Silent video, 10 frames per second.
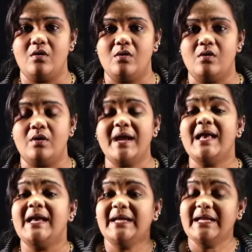Okay,
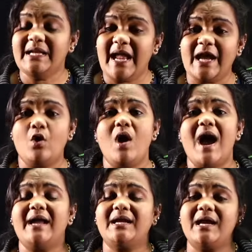in echo
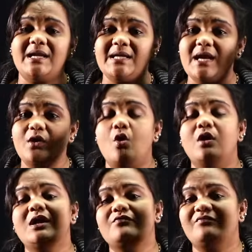I can hear
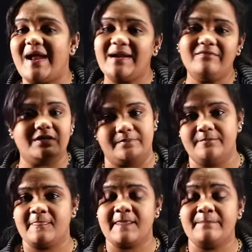only one word,
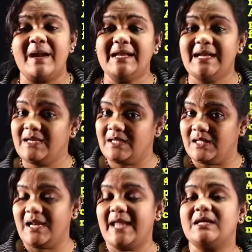but in
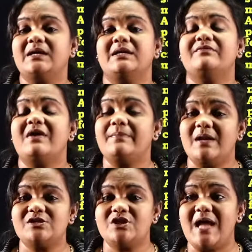
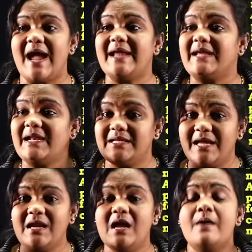reverberation I can
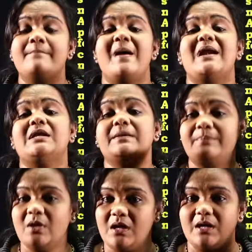hear
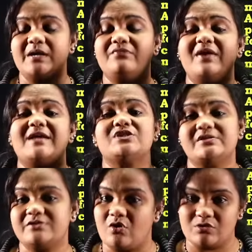multiple reflection
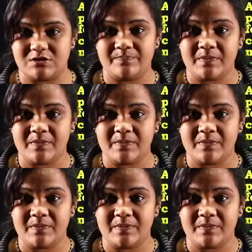sounds.